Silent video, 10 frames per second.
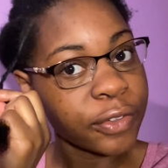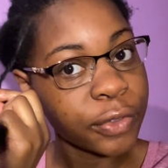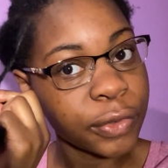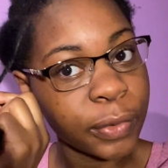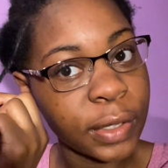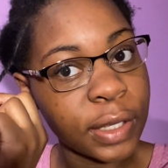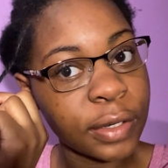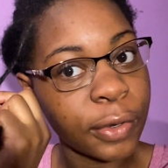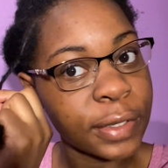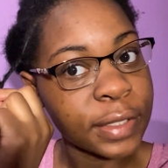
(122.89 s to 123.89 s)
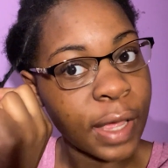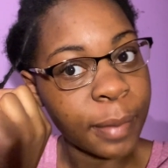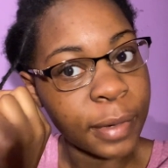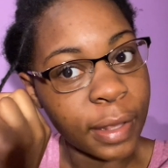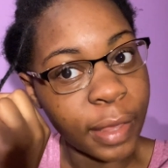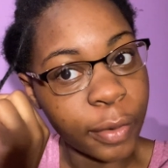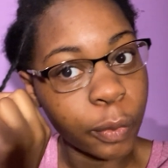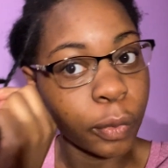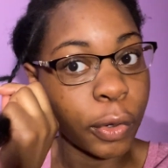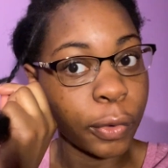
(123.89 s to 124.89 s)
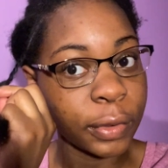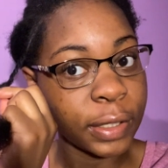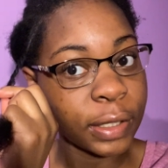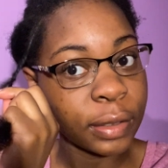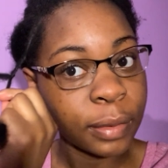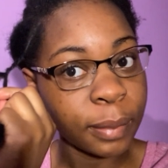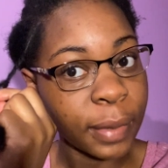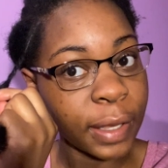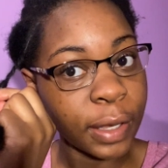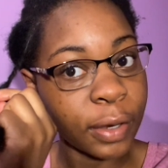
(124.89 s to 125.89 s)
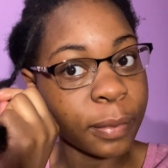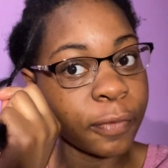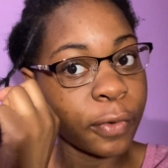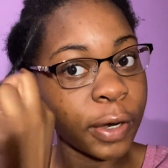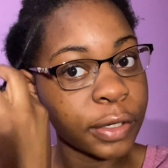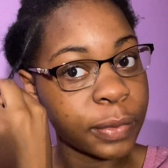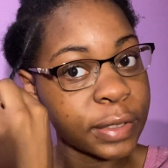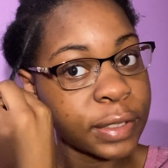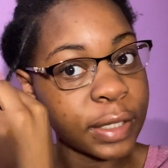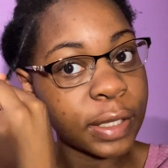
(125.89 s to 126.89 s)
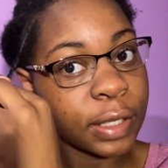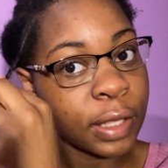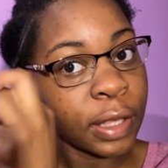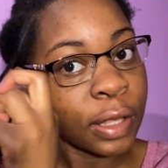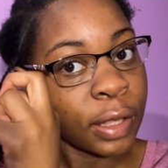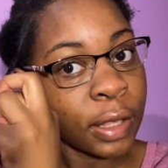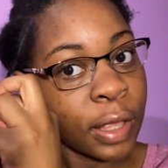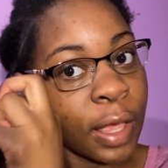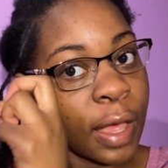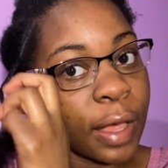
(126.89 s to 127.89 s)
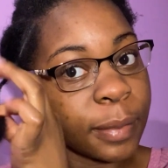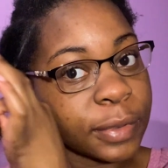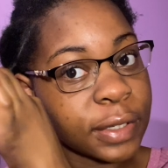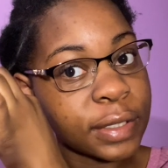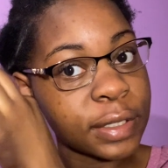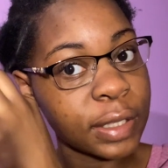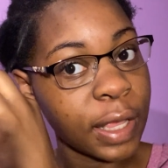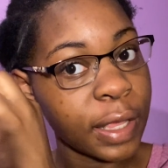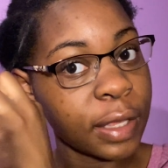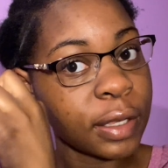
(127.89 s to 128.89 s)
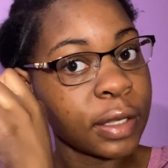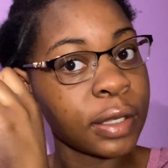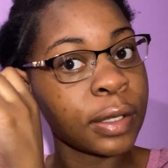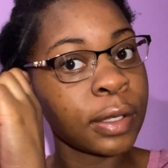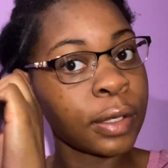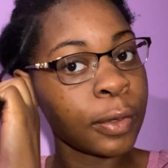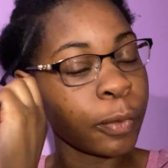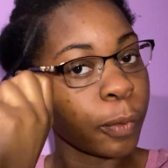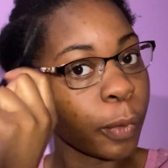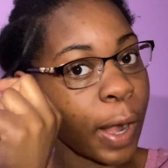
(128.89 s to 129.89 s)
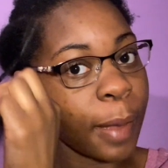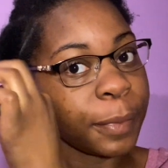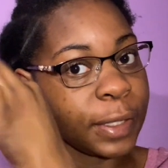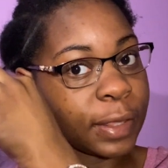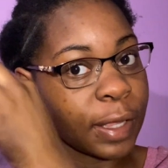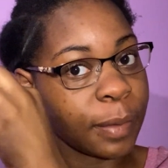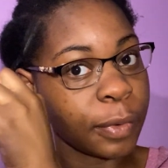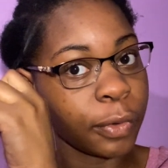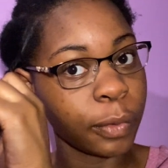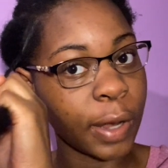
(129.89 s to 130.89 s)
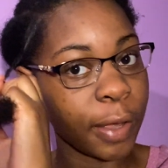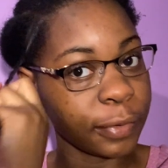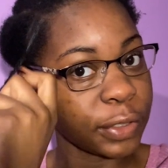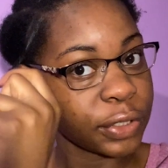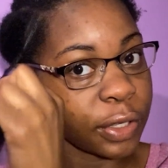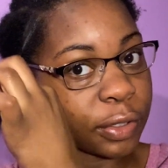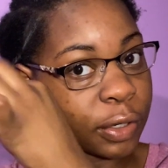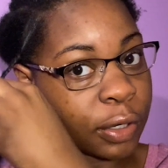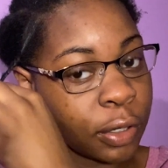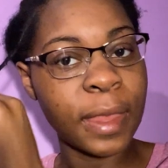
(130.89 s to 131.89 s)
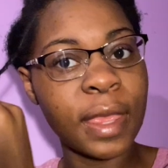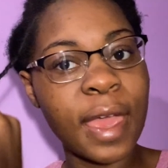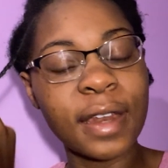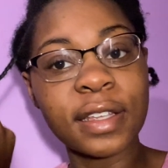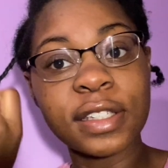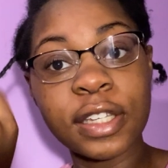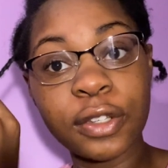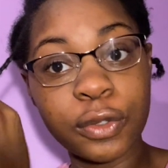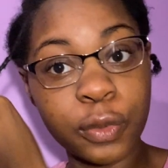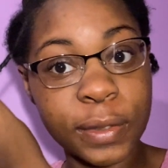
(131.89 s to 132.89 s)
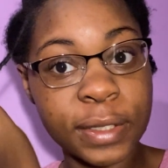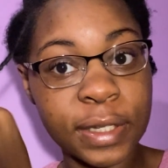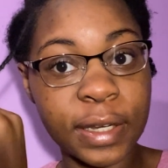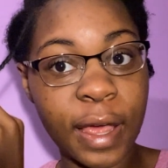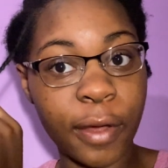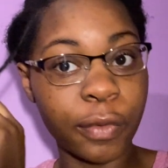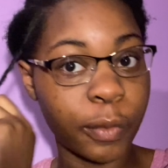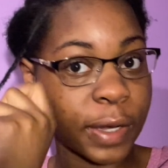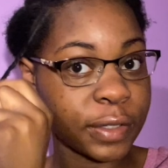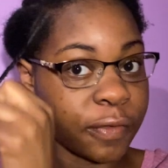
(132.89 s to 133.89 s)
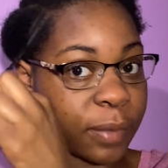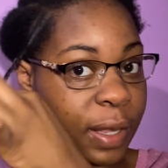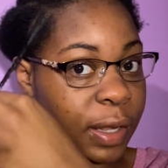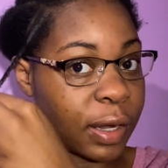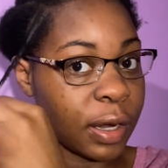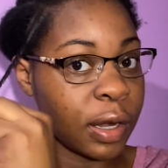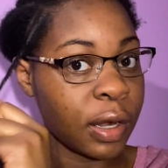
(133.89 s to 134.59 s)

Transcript: you're doing it, notice that I'm not like rolling my hair before I twist it. I'm just like wrapping them around each other, and continue twisting down the rest of my hair.